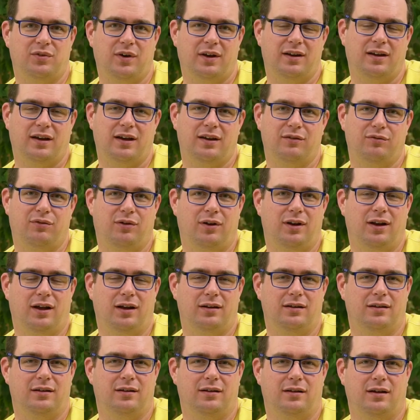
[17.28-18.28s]
Frederik
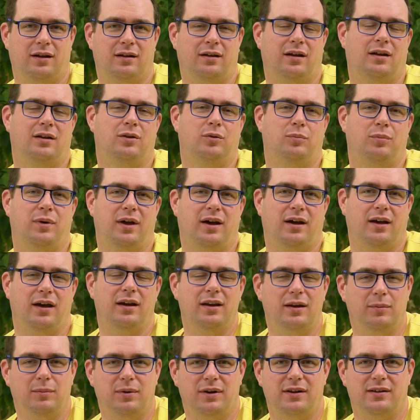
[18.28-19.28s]
Vollert, and at Lubera
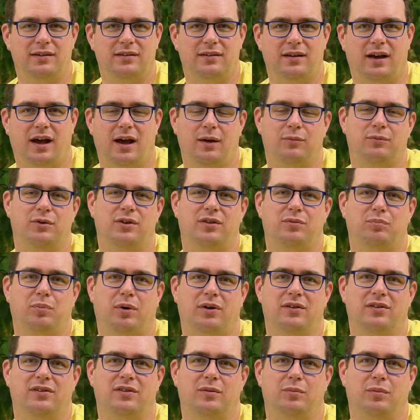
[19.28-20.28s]
Edibles I'm
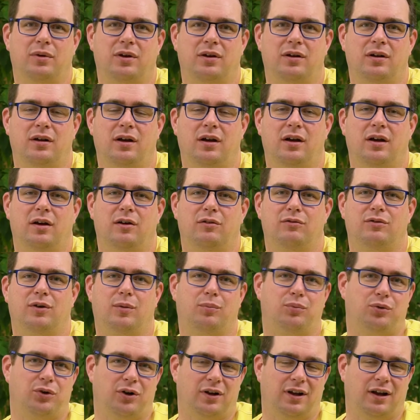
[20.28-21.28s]
responsible
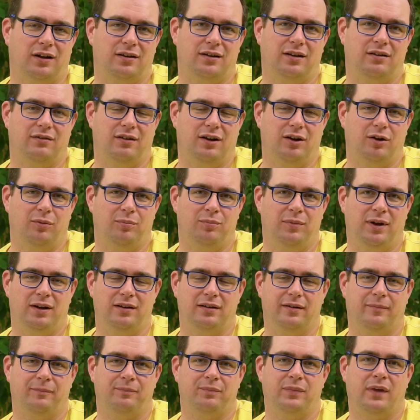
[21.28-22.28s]
for product
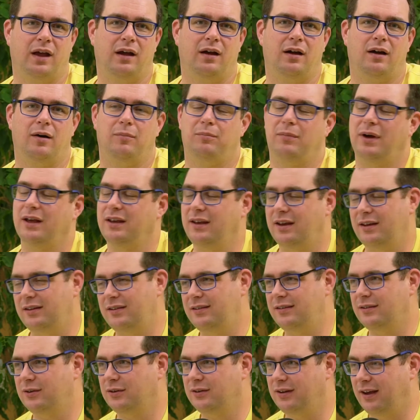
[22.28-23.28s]
development. My
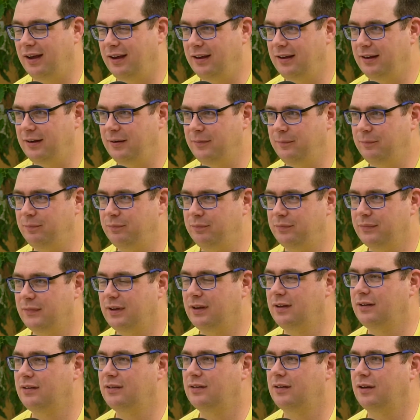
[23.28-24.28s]
guest today
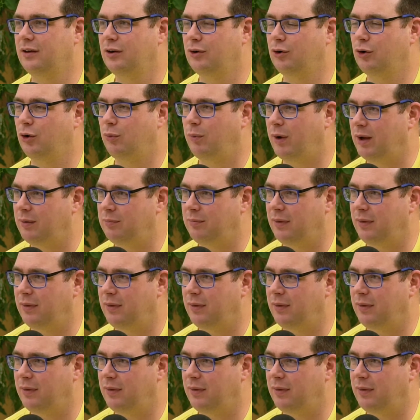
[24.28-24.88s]
is Robert